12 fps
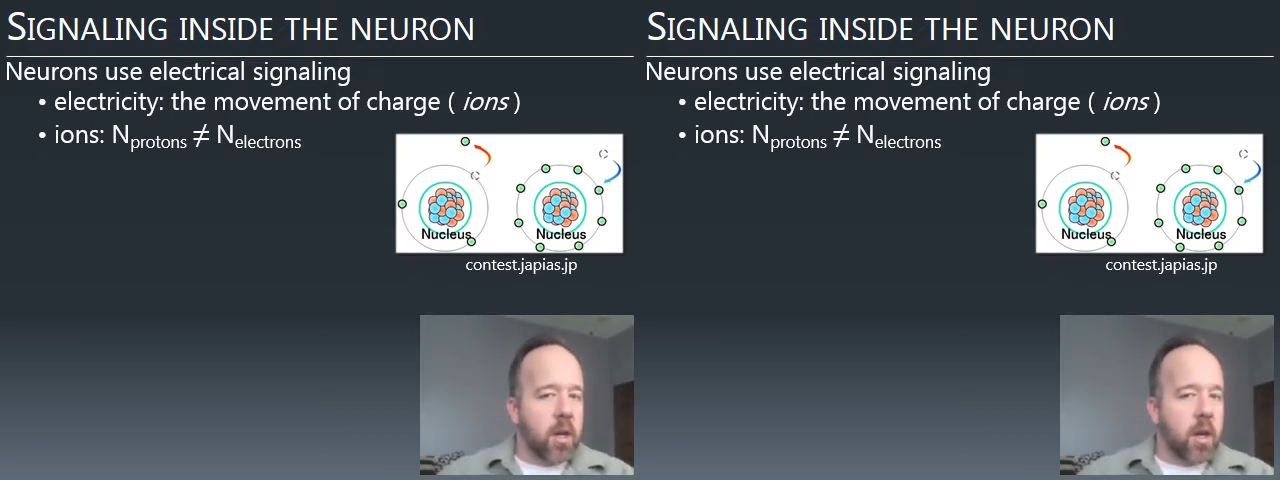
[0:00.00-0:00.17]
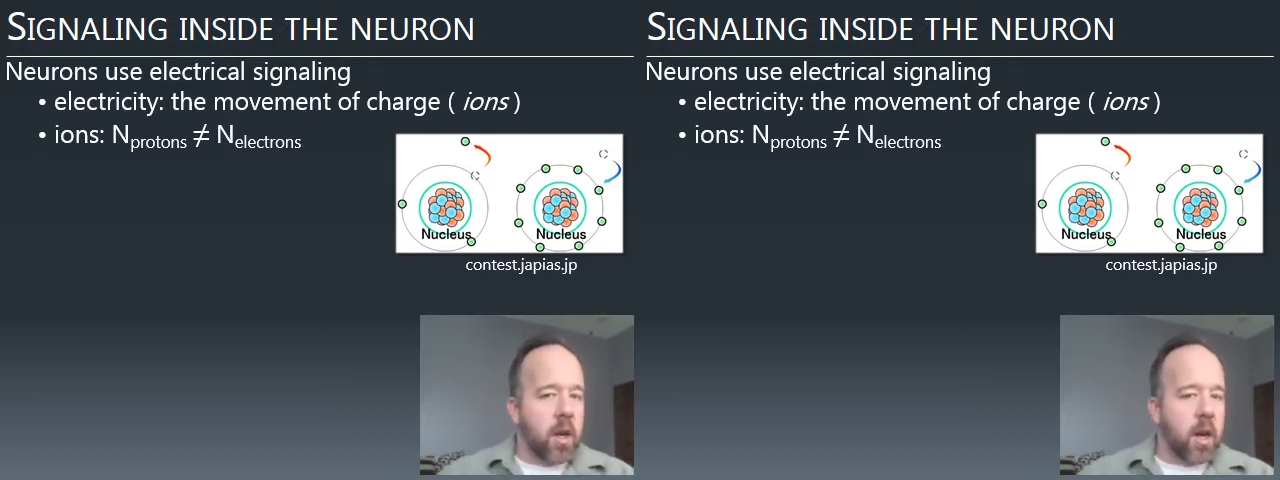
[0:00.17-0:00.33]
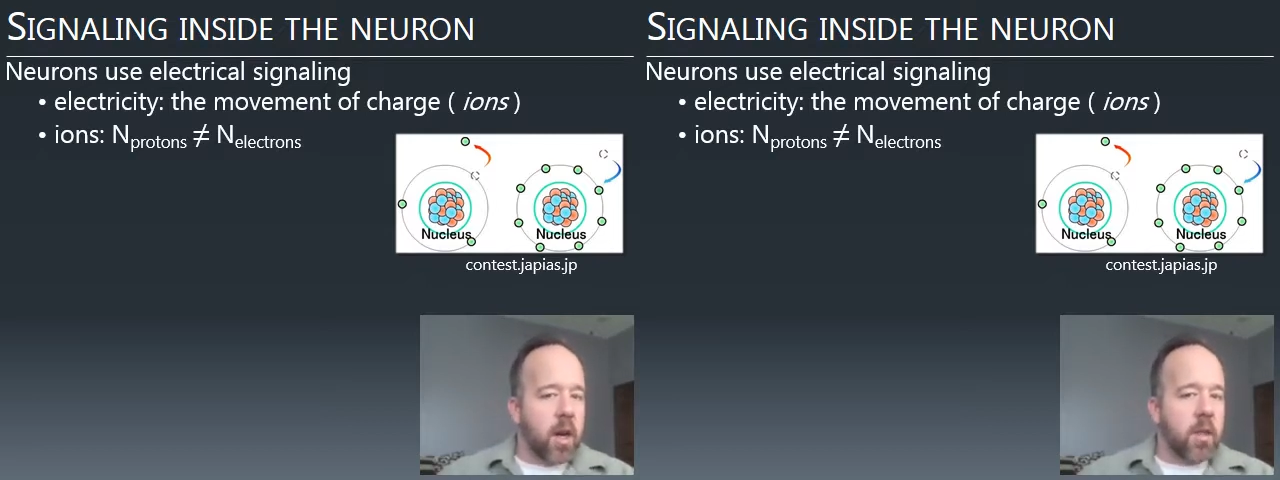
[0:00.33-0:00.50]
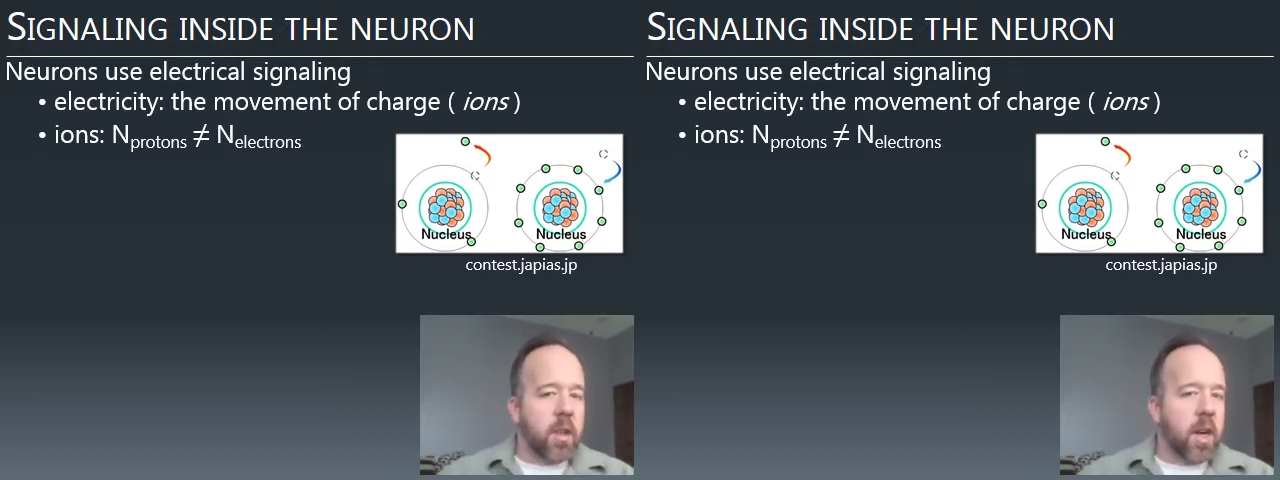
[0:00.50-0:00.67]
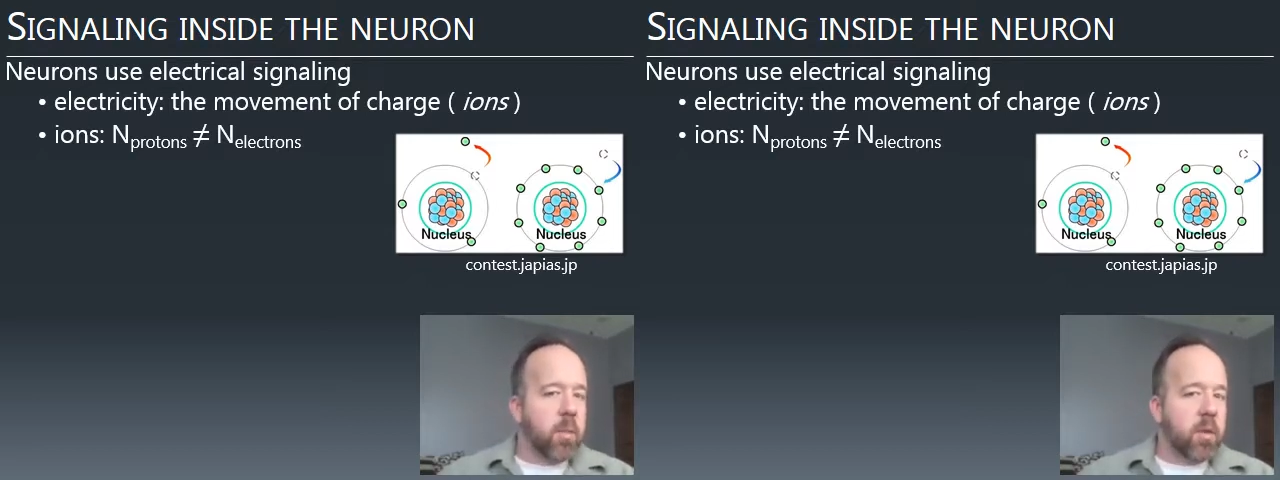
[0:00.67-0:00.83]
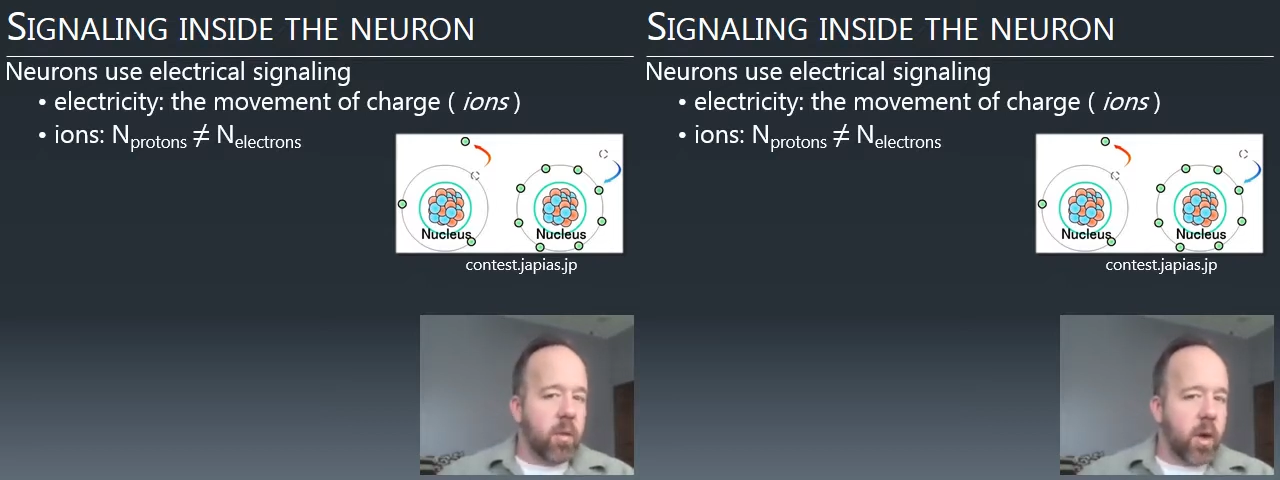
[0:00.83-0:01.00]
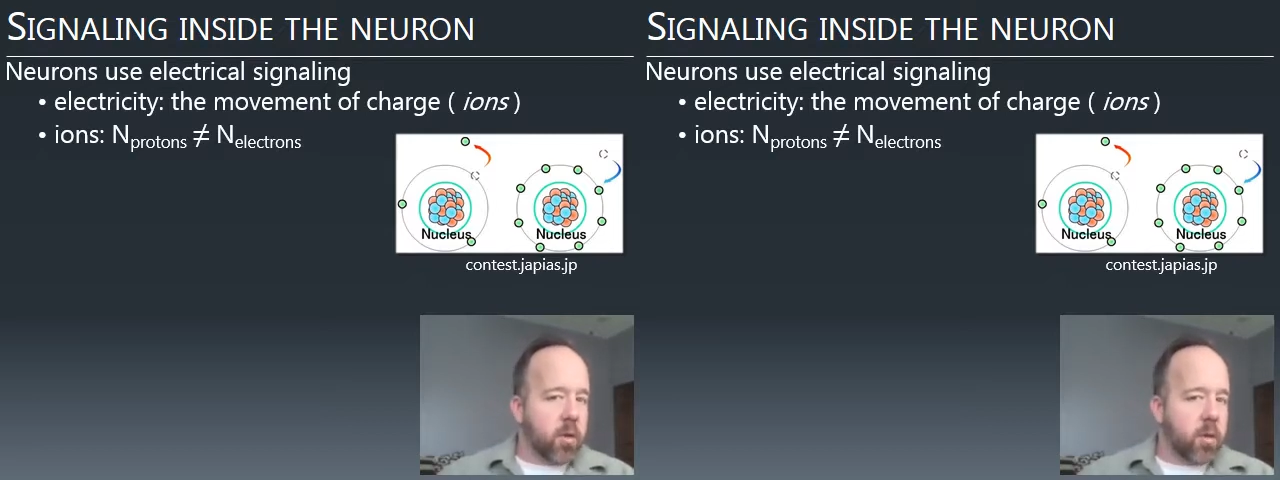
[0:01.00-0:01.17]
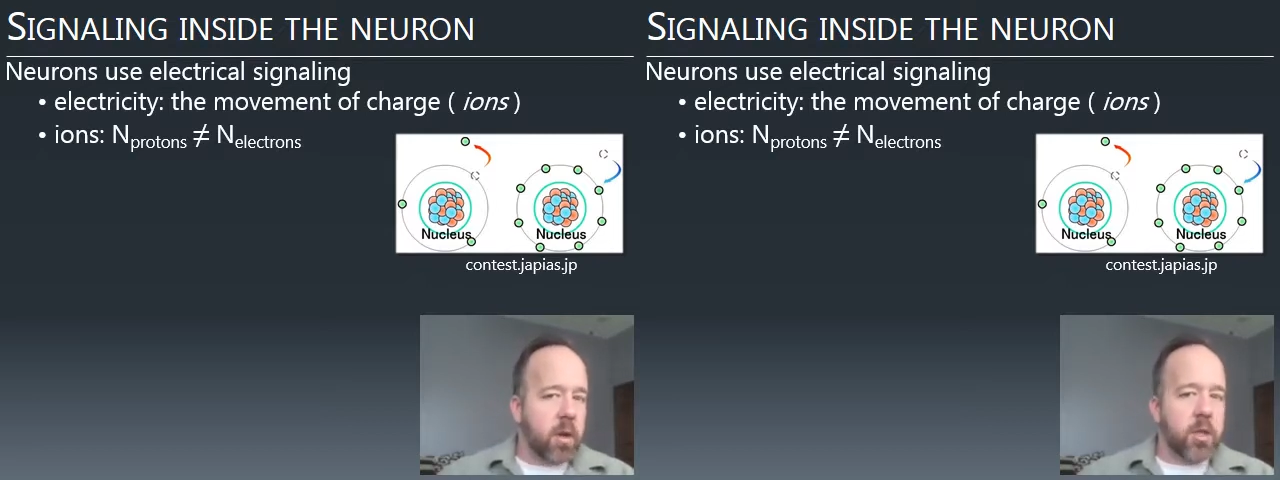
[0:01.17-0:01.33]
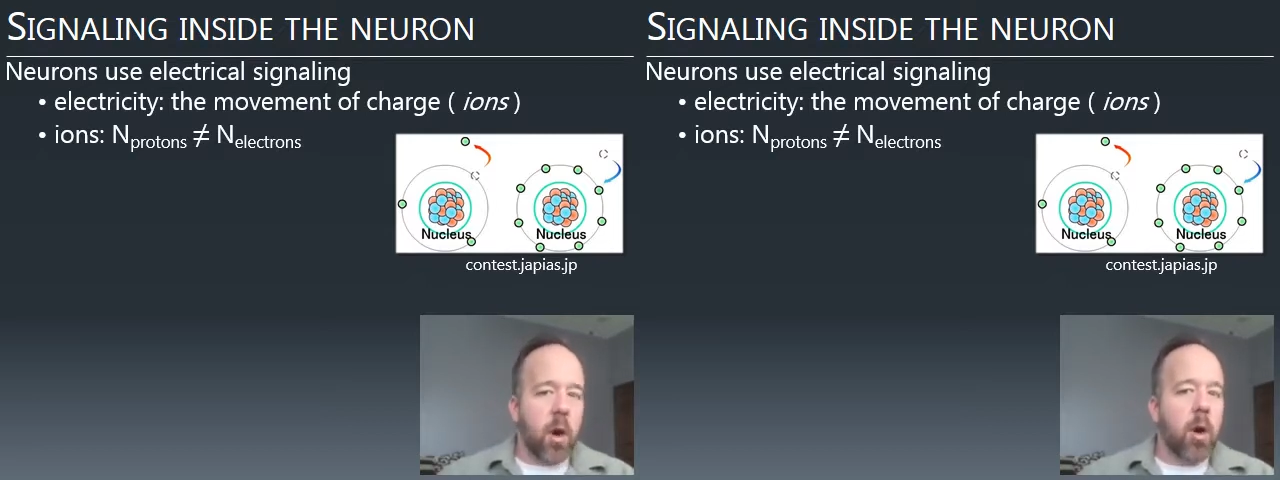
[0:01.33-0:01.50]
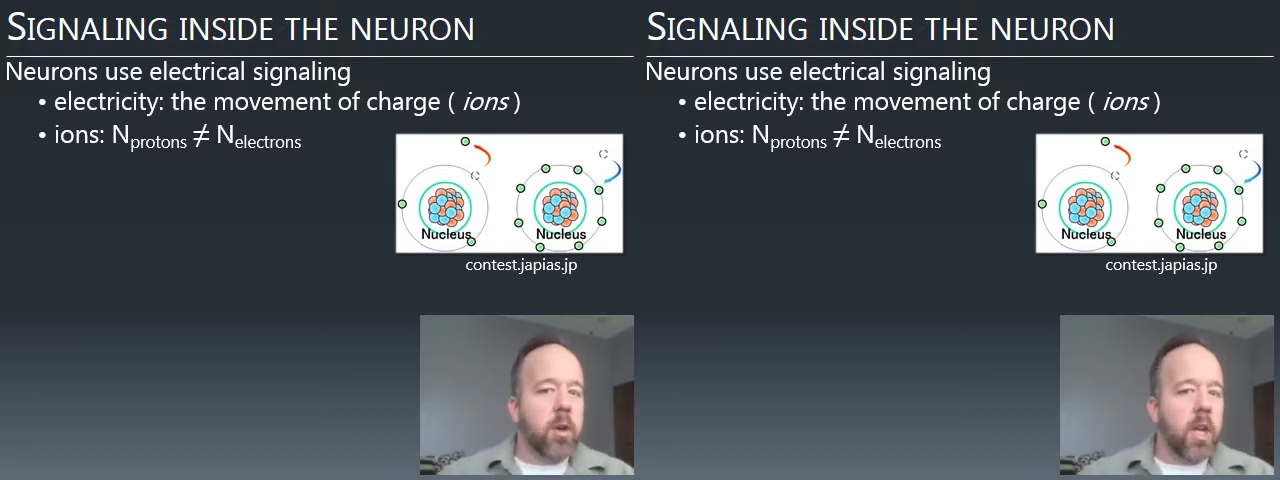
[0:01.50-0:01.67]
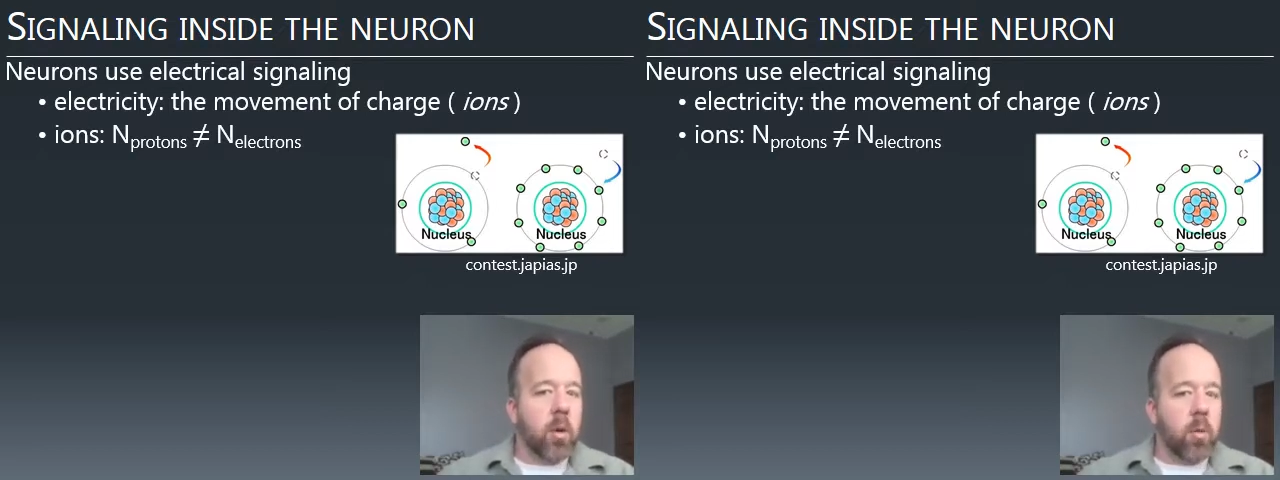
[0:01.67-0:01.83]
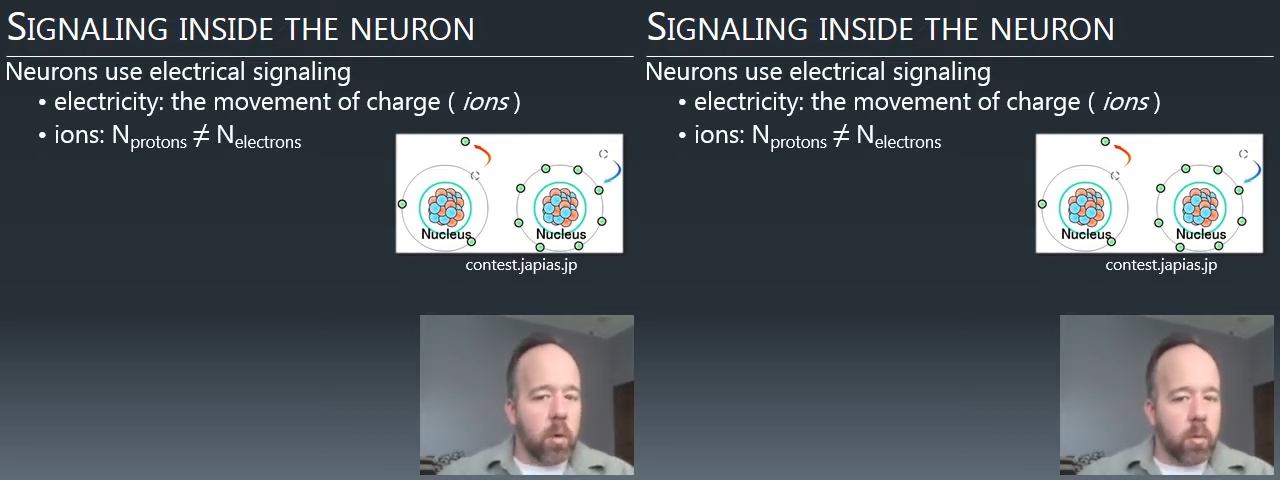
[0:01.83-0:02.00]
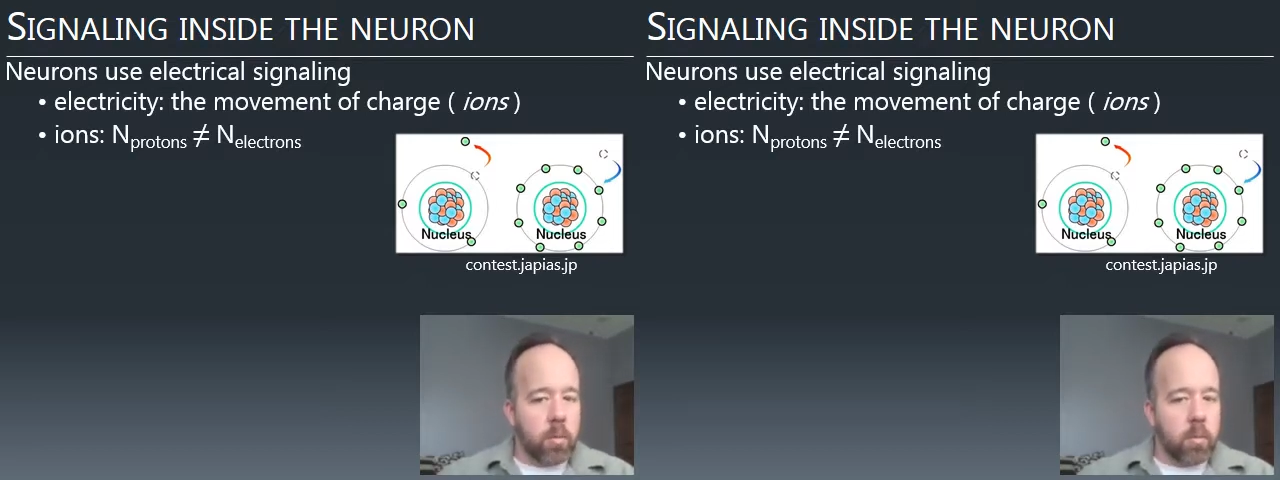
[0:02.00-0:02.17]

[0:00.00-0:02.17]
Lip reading: and the number of electrons aren't equal.